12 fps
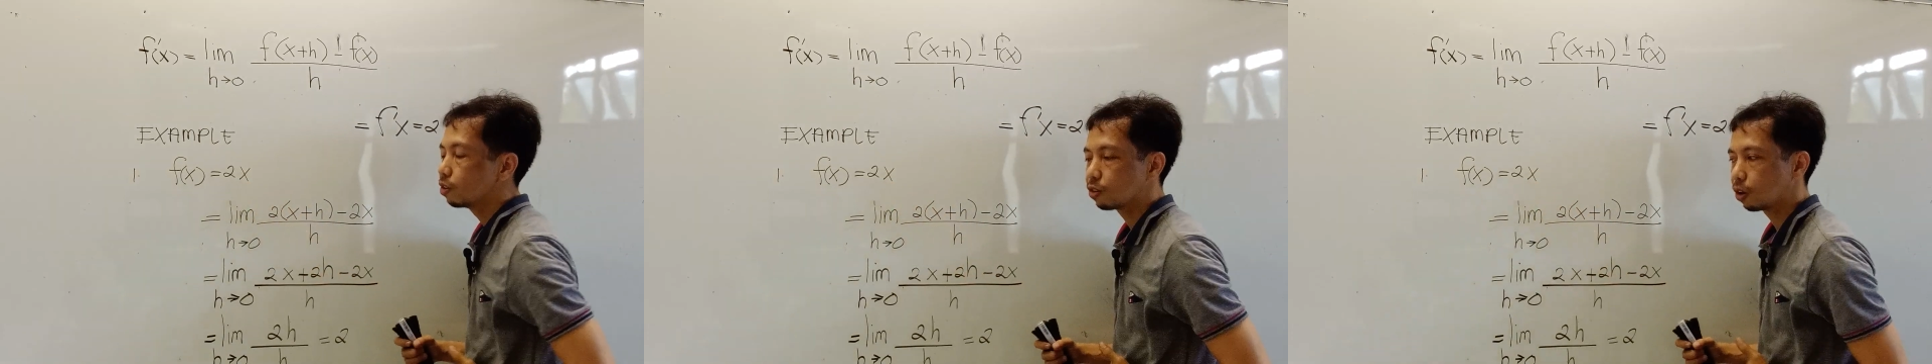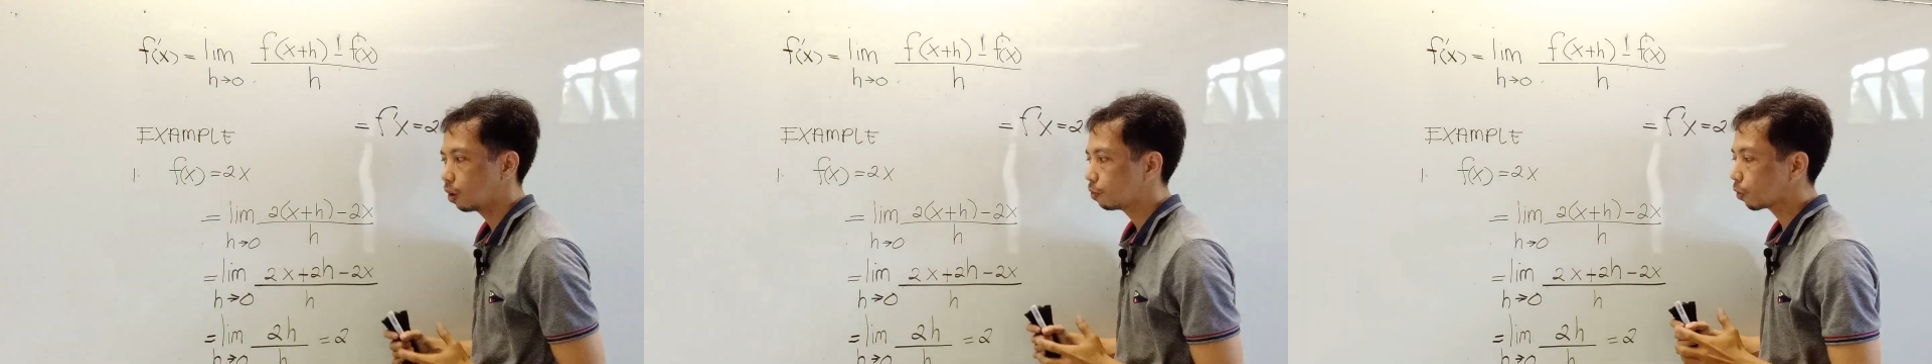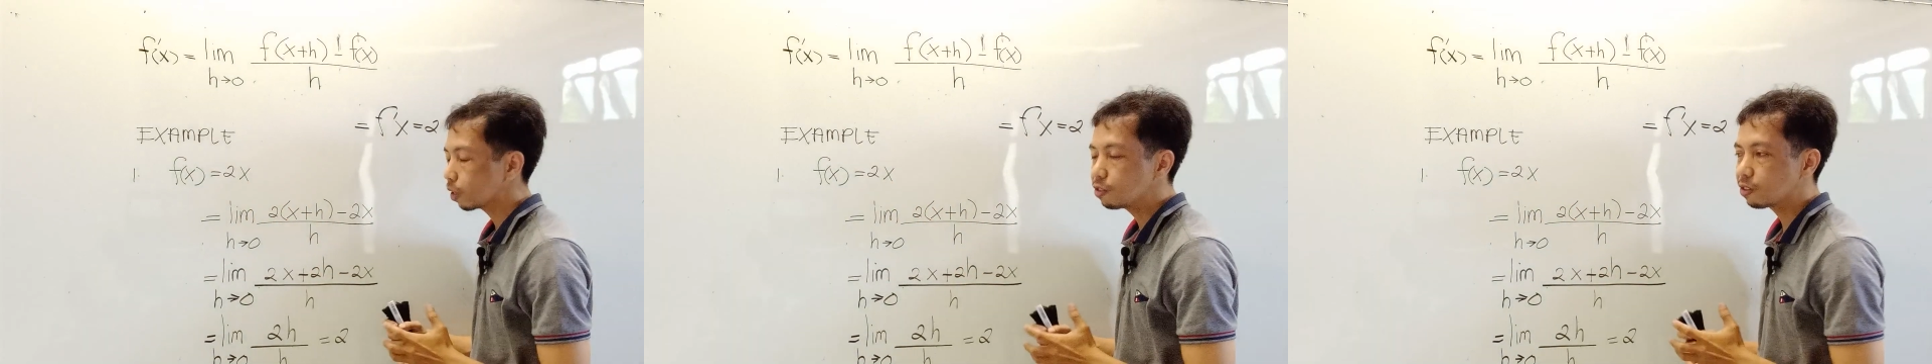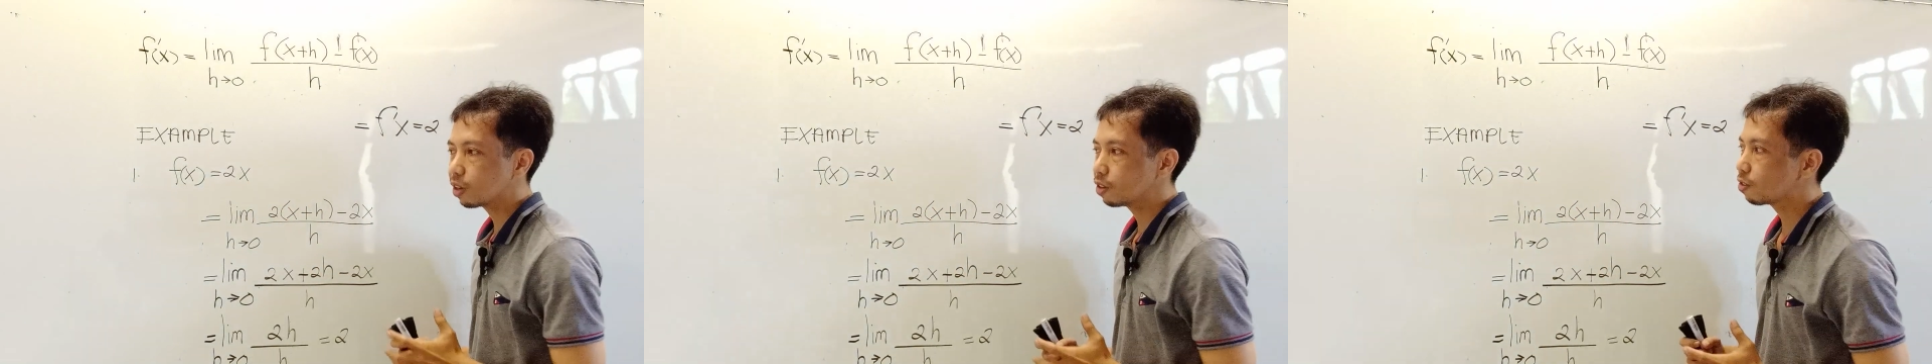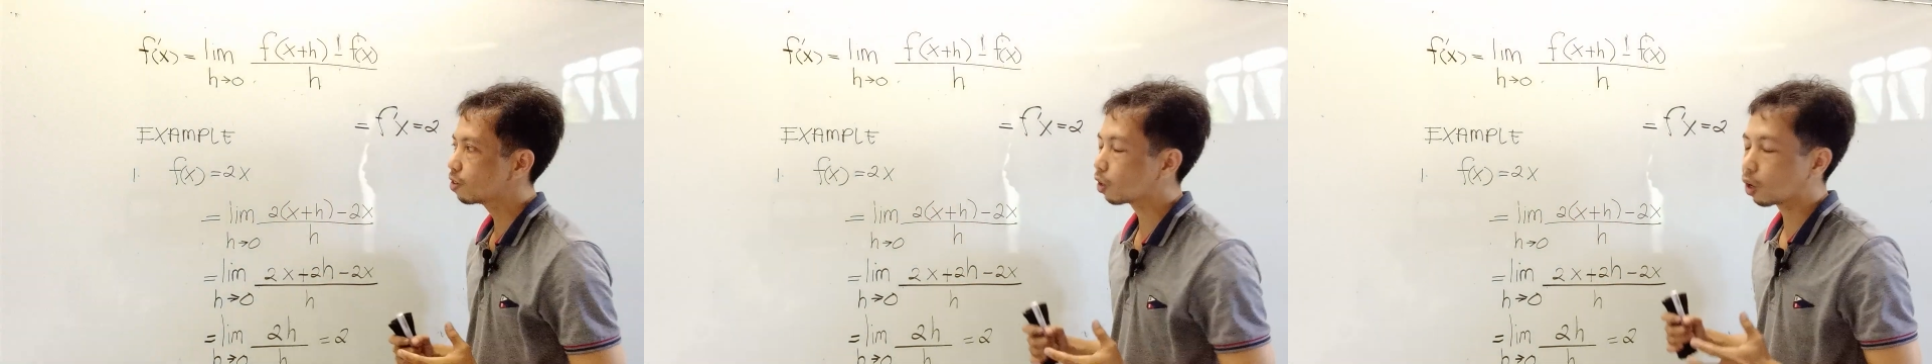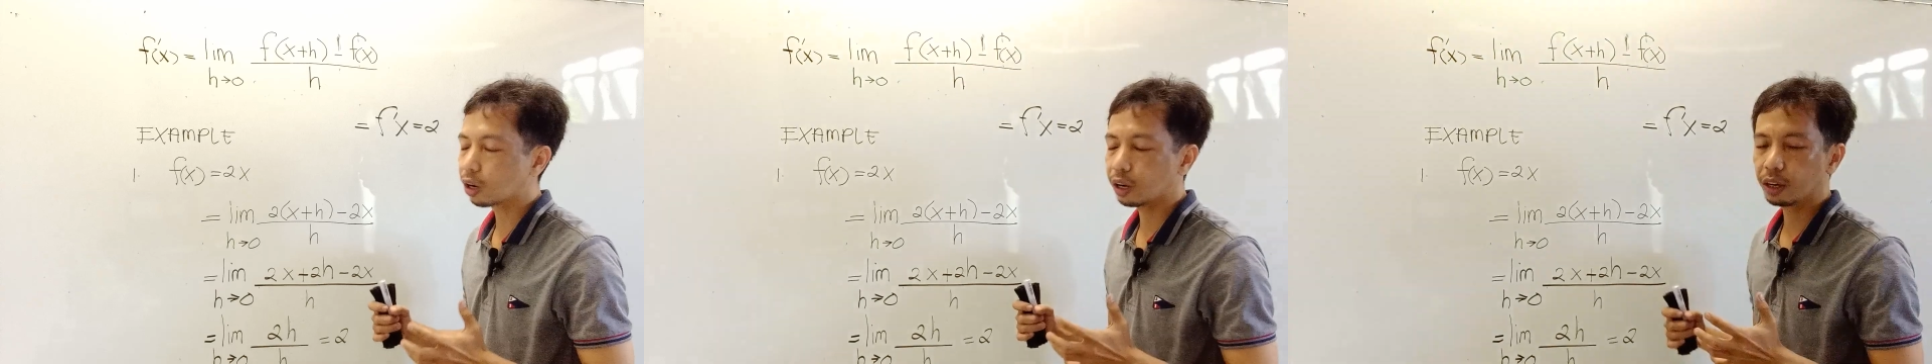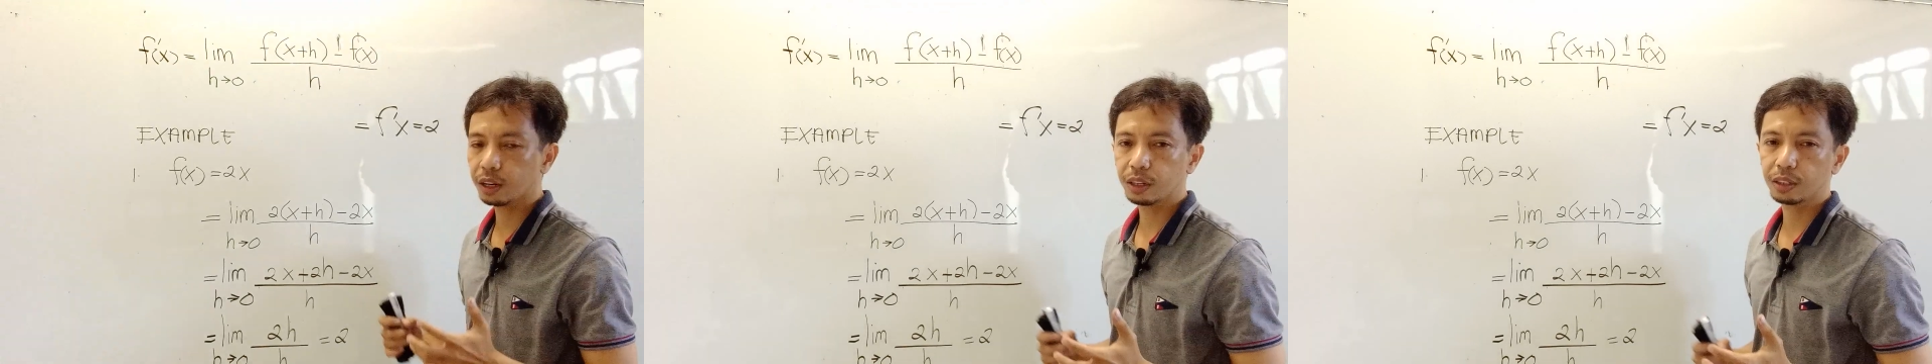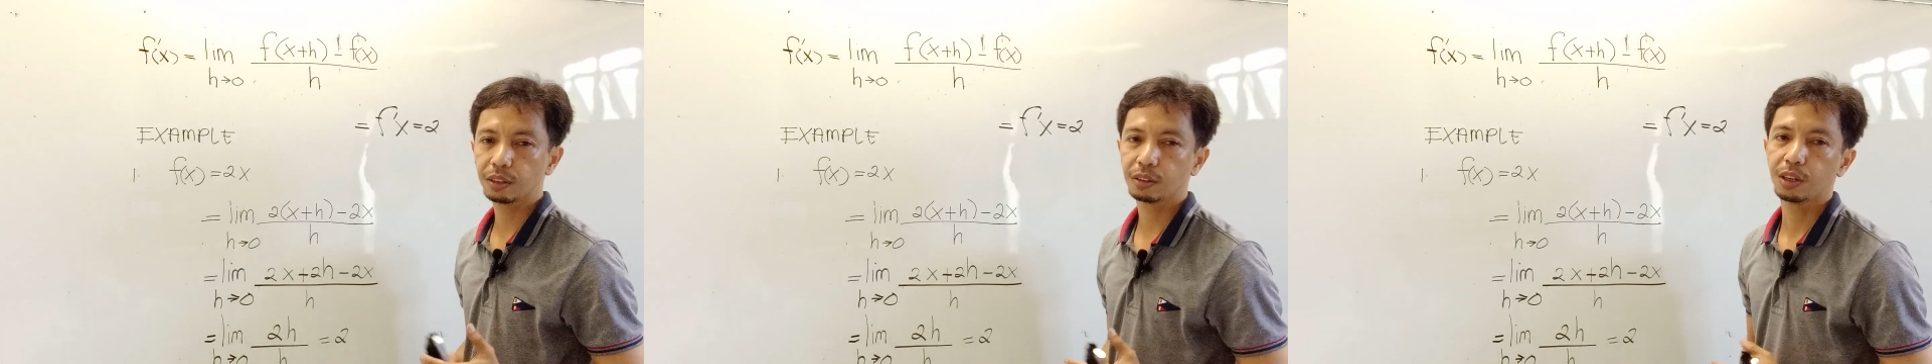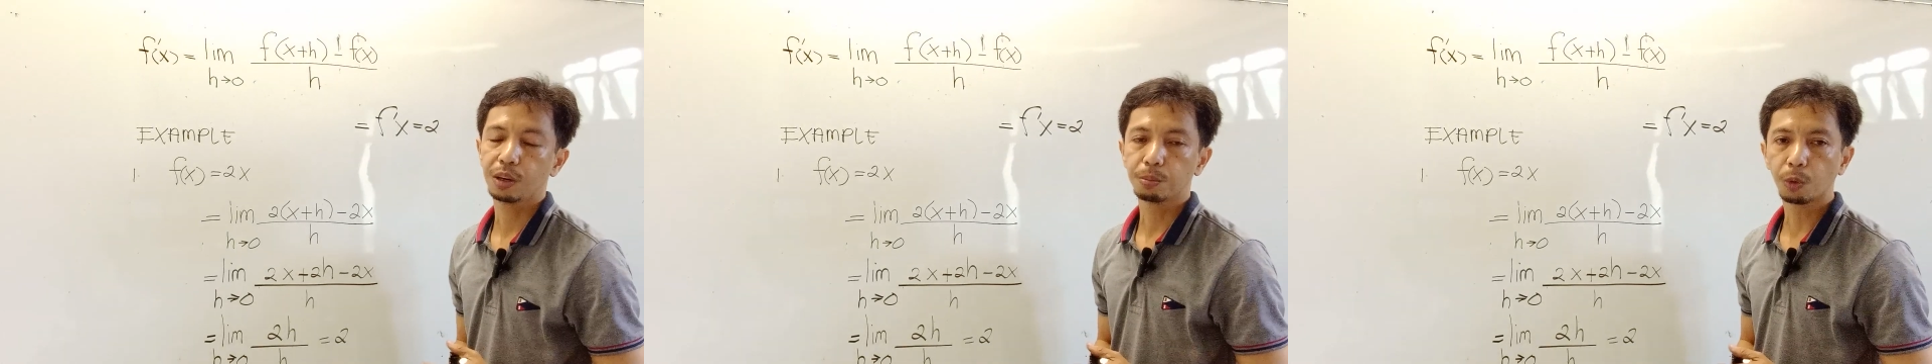So for instance, there are